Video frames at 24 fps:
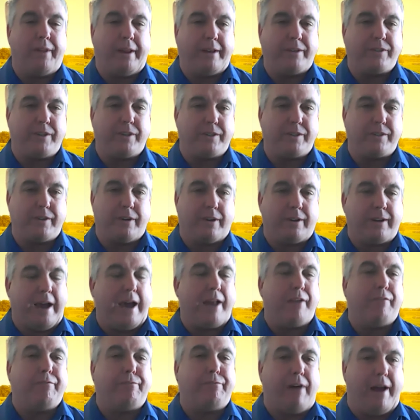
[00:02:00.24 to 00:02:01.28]
things is to
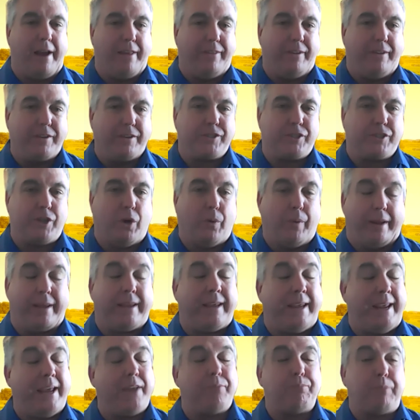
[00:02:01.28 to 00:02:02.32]
codify this so it
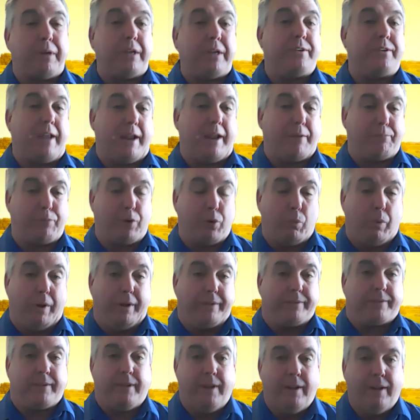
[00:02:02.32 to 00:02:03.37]
can't be tampered
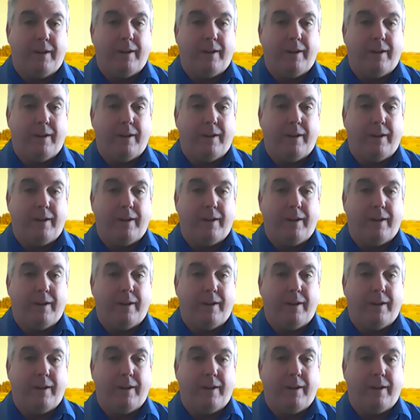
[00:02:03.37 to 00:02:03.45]
with.